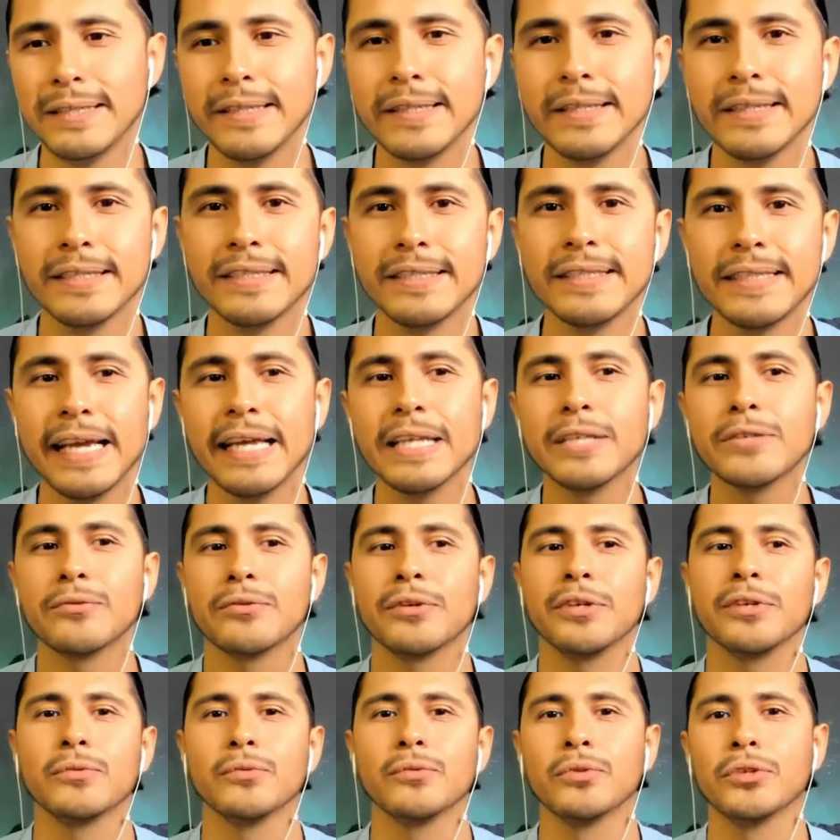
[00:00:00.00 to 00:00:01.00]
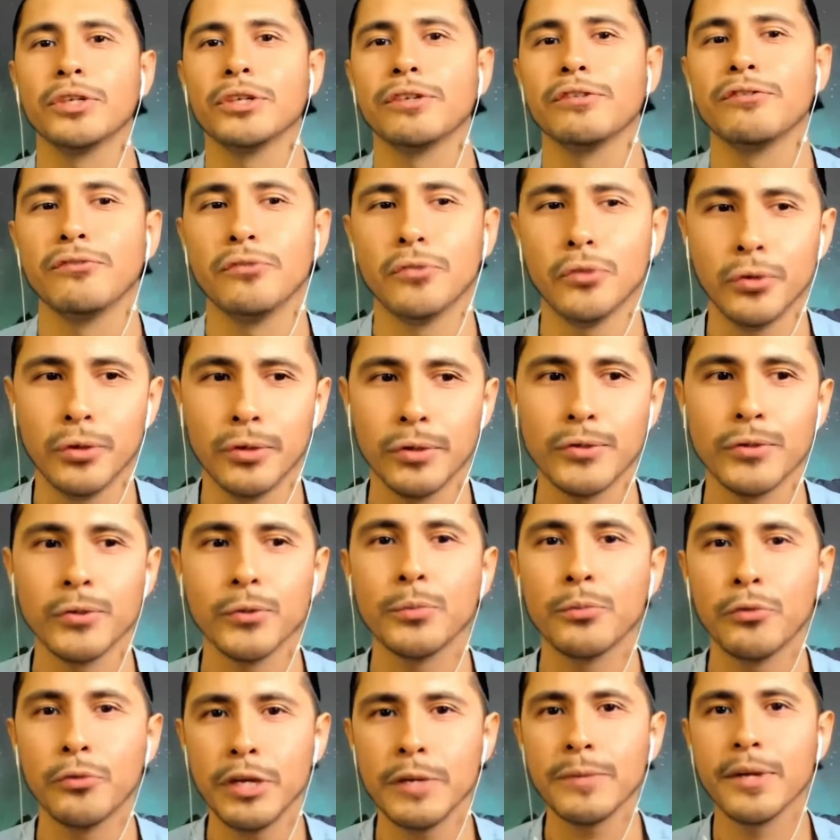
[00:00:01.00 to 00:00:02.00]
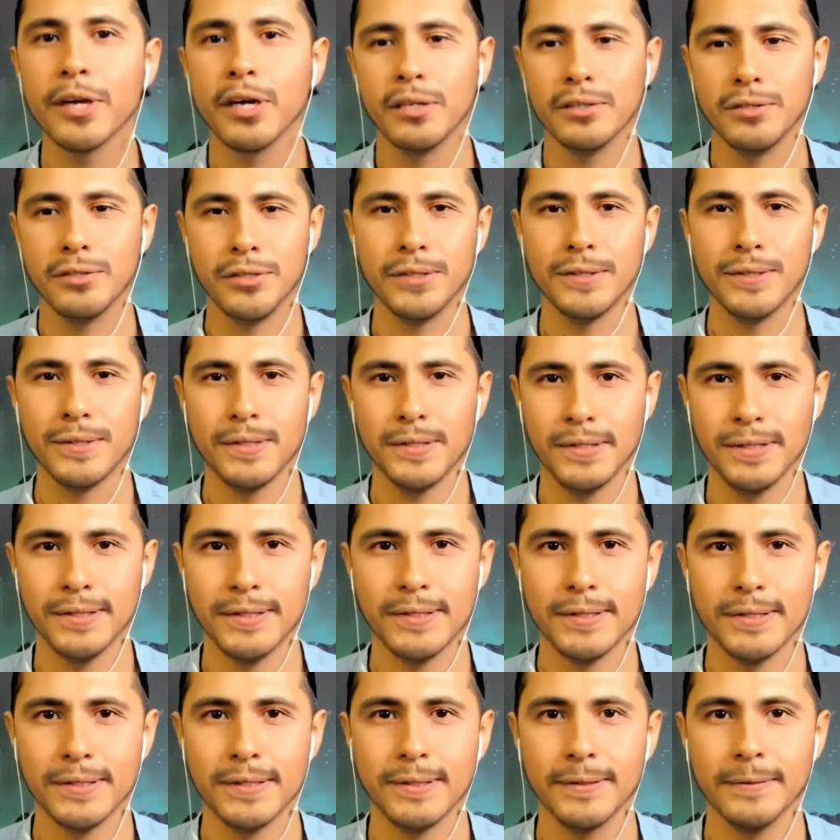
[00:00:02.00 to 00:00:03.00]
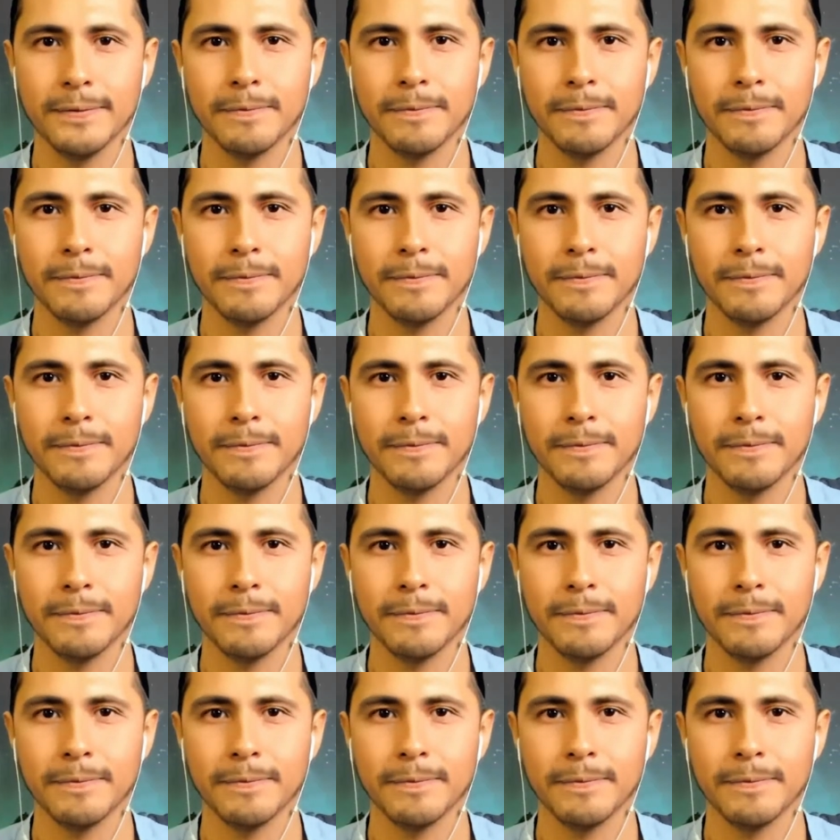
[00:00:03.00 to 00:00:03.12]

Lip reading: the Sanskrit word for supreme consciousness.